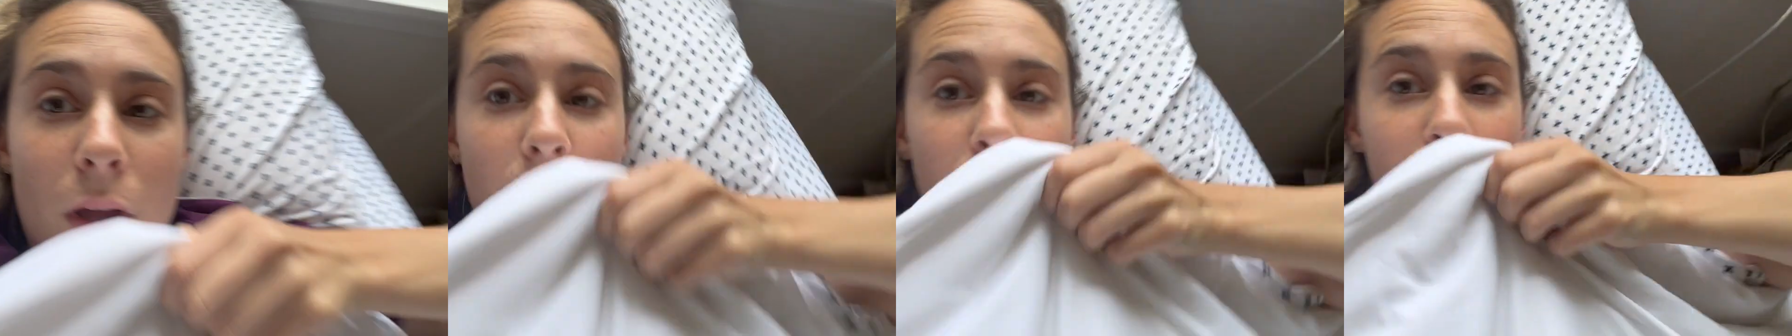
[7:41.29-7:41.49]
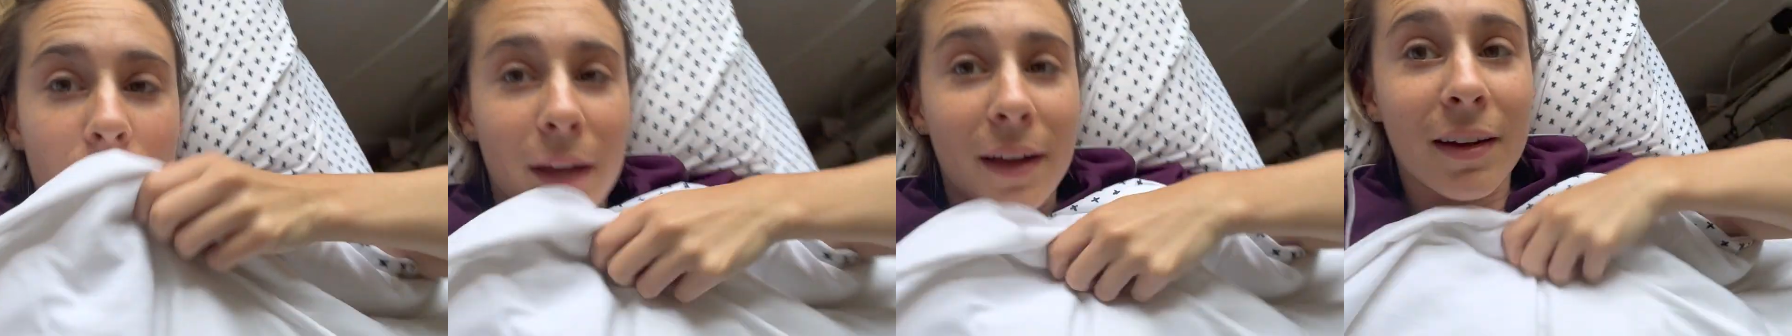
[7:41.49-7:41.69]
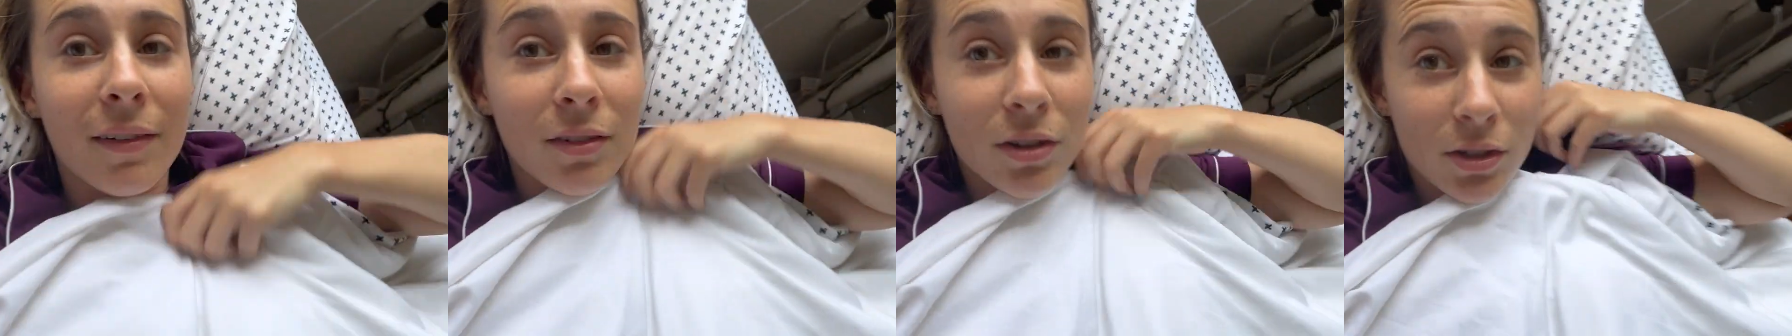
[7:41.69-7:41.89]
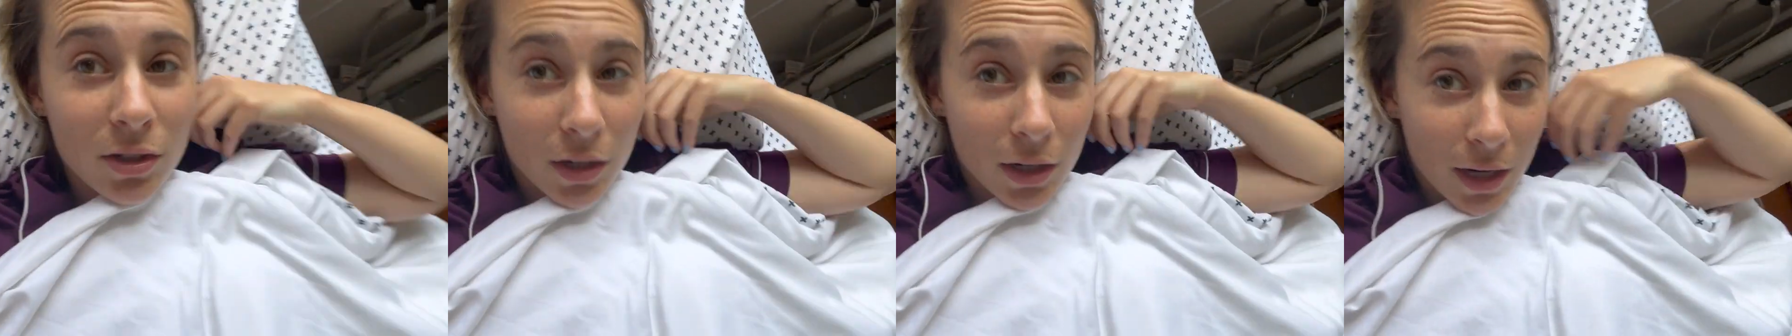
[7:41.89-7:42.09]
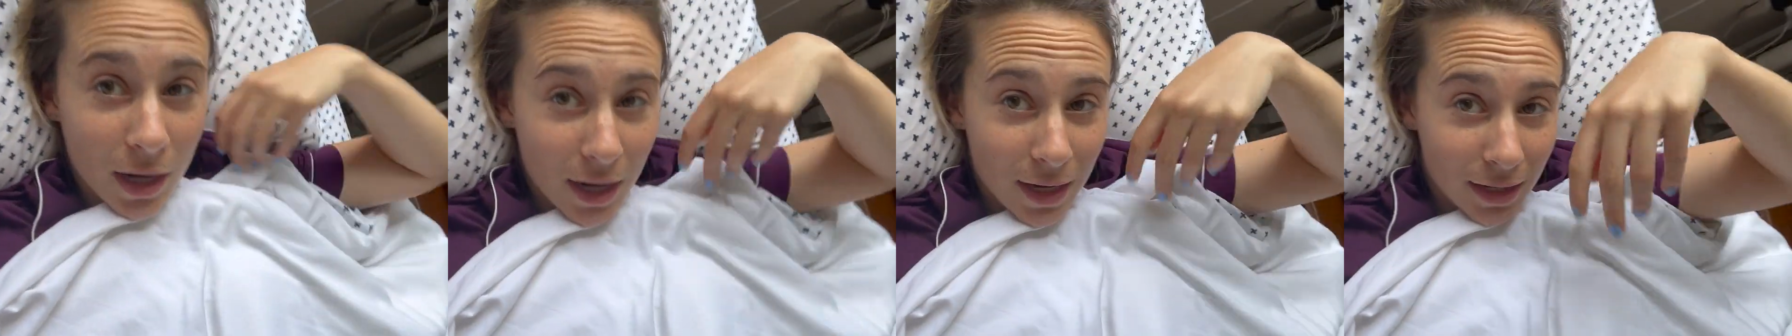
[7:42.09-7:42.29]
I haven't
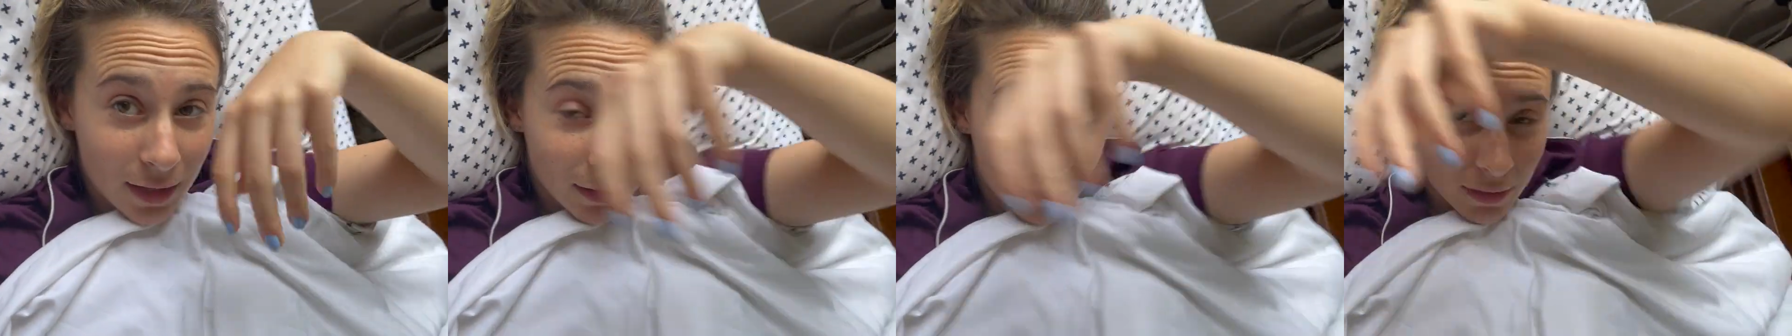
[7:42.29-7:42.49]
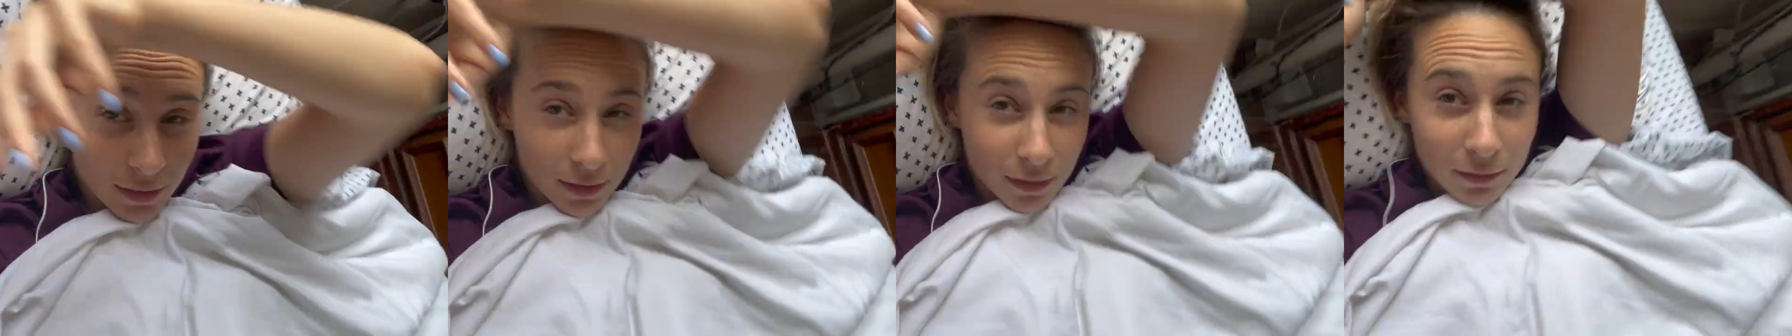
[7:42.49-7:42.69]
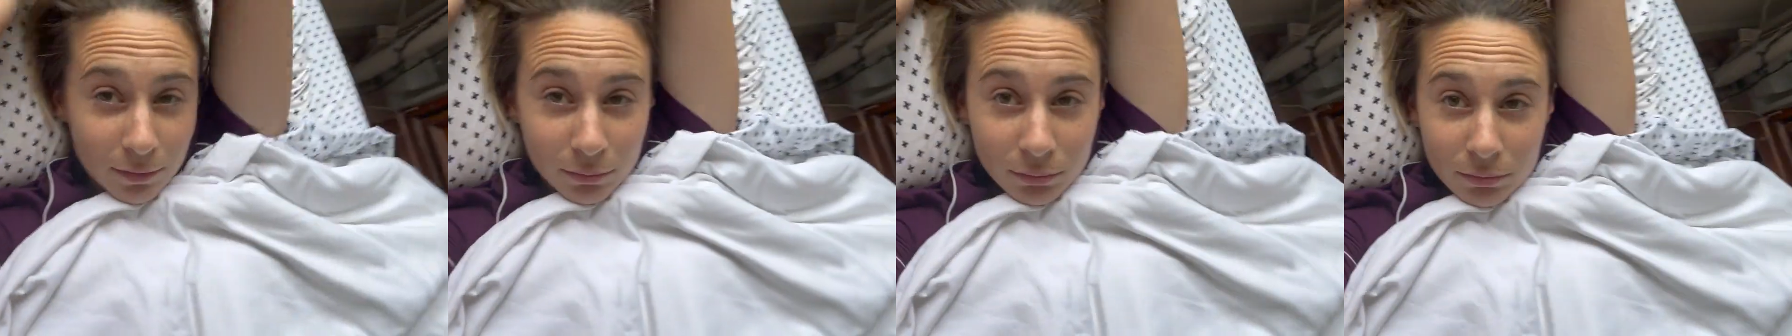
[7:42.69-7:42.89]
done anything.